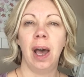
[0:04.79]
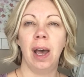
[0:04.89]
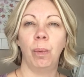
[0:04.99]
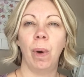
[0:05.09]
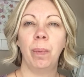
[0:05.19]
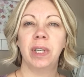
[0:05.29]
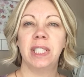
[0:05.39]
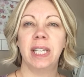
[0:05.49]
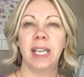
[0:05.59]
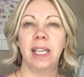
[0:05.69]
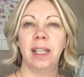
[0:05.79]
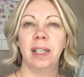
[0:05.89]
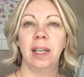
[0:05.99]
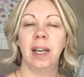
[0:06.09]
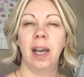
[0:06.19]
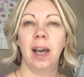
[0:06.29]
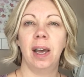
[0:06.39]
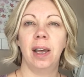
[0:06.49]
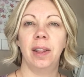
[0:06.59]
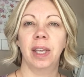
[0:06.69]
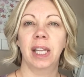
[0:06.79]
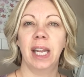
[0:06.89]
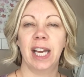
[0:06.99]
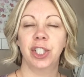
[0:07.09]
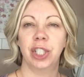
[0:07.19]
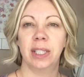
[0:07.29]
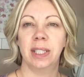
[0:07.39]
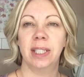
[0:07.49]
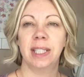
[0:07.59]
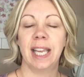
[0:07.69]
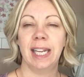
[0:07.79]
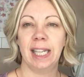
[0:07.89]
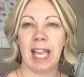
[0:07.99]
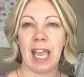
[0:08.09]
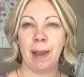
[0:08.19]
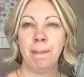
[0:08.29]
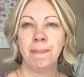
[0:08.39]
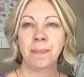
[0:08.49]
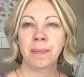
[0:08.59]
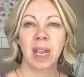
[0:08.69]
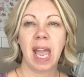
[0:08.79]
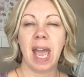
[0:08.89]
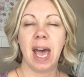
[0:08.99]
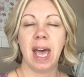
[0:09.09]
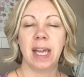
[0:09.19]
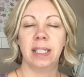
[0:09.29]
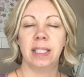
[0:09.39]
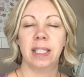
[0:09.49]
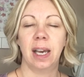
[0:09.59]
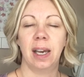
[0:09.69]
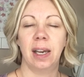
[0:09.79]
what was in the collections Skin in the Game and